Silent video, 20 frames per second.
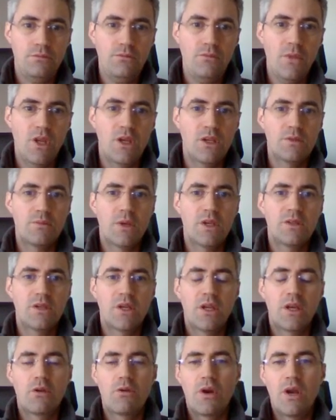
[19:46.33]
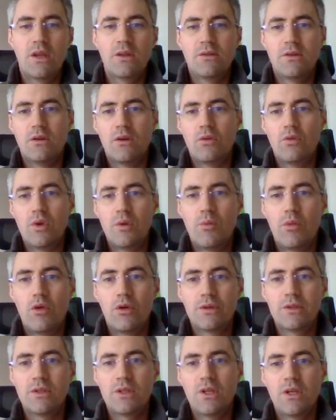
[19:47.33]
is basically create a
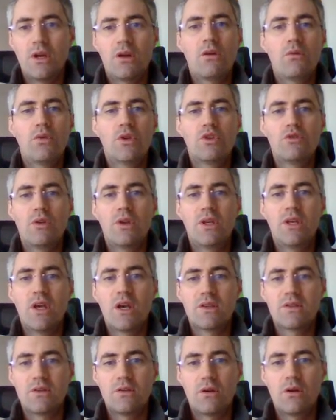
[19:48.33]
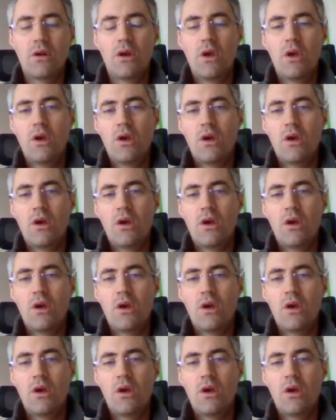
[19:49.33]
report here which will gather